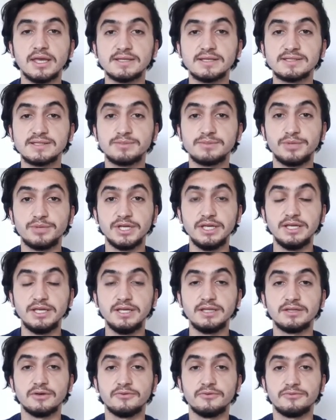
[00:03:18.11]

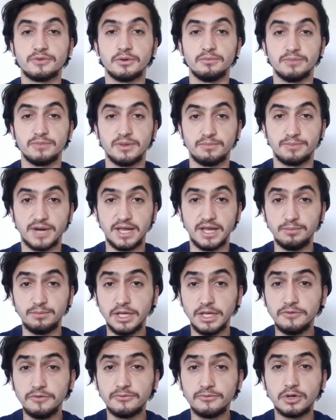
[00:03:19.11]
spread from the
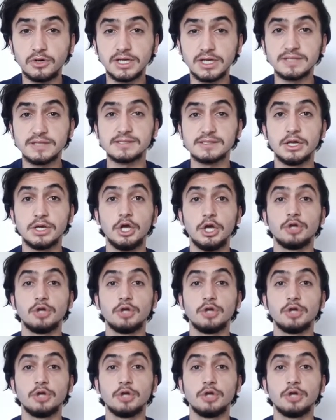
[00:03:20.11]
primary focus